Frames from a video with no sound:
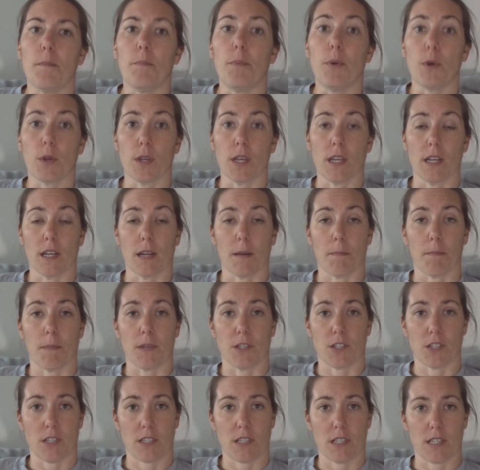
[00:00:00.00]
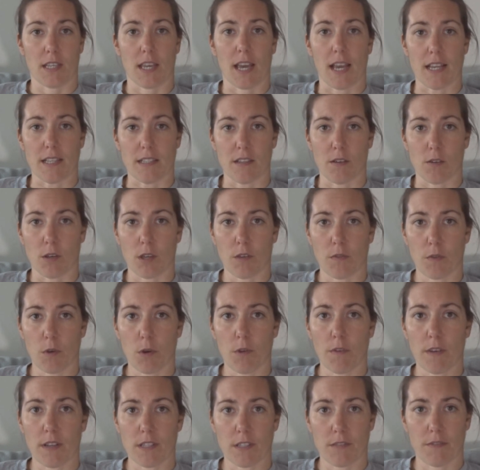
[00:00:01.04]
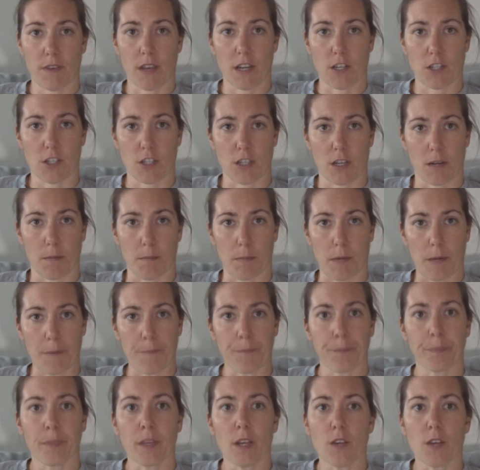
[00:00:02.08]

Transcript: booking number just in case. They'll give you a reservation number.